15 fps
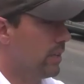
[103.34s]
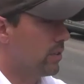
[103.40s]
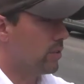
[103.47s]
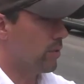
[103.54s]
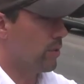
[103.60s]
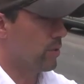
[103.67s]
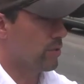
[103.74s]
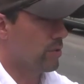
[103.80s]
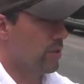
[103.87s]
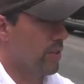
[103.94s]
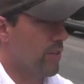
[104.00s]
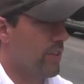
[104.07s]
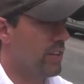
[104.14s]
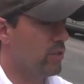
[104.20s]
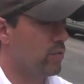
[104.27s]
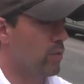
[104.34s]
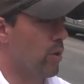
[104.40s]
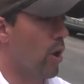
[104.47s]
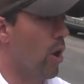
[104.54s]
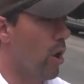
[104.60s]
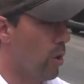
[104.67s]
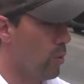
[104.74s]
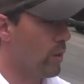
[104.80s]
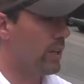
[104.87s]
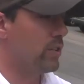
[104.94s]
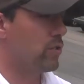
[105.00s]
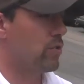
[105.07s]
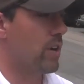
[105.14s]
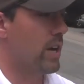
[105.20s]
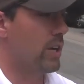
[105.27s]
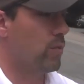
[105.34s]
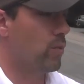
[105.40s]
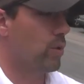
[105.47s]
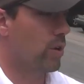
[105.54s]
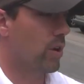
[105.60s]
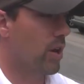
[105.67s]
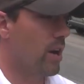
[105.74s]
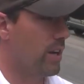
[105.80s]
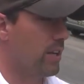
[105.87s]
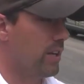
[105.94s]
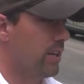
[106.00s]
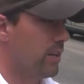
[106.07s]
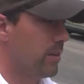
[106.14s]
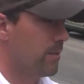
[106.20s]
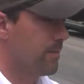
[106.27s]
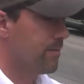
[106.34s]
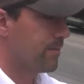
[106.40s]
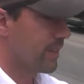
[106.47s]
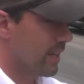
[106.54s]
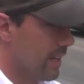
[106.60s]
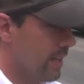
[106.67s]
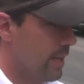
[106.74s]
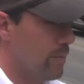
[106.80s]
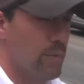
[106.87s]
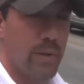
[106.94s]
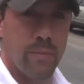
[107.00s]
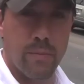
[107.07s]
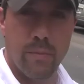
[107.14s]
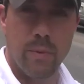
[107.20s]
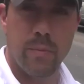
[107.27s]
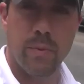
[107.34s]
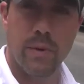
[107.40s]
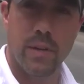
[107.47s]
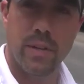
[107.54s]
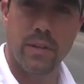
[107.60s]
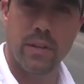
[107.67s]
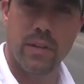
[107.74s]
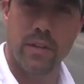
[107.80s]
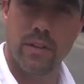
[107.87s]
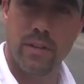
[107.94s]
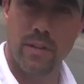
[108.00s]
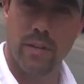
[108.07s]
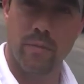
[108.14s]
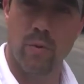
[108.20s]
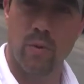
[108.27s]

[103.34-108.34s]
So those are the things we're always trying to work on in here. And then we, we put in the, the